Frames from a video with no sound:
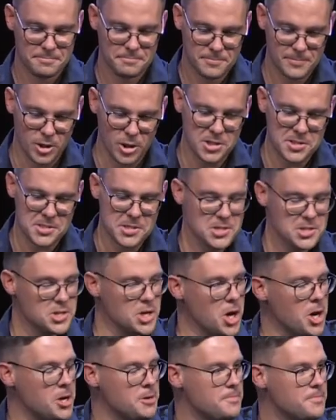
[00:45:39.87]
The answer is
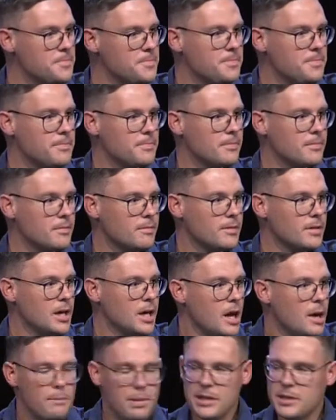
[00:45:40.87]
no.
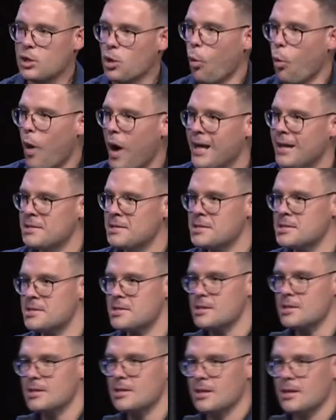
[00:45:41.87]
But the
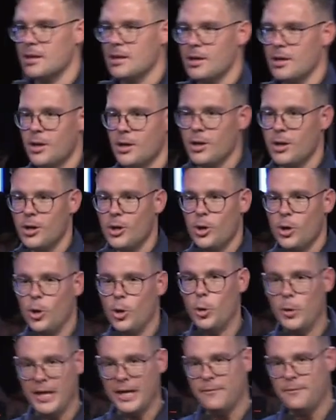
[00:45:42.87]
ones
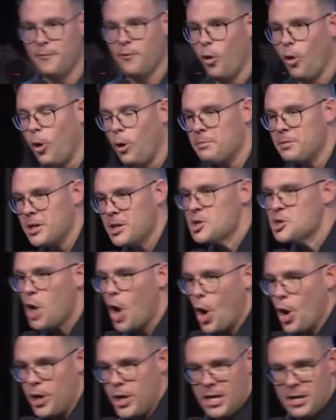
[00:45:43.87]
who he formed in his
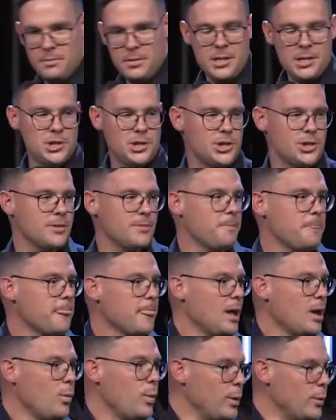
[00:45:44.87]
own image,
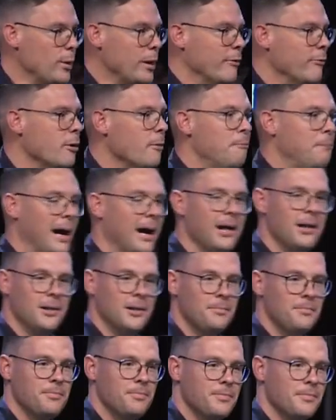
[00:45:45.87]
when we rebel
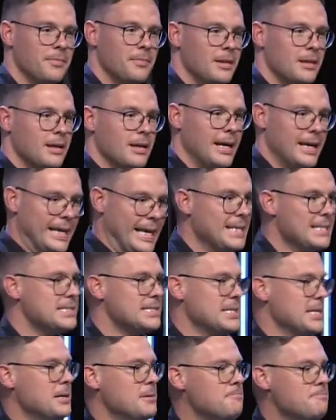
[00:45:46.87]
against
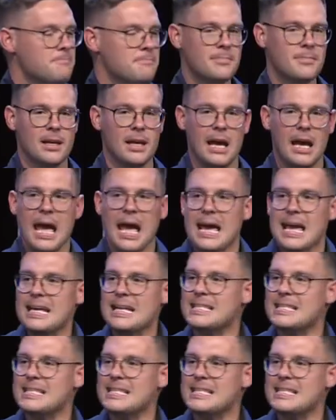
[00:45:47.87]
him, he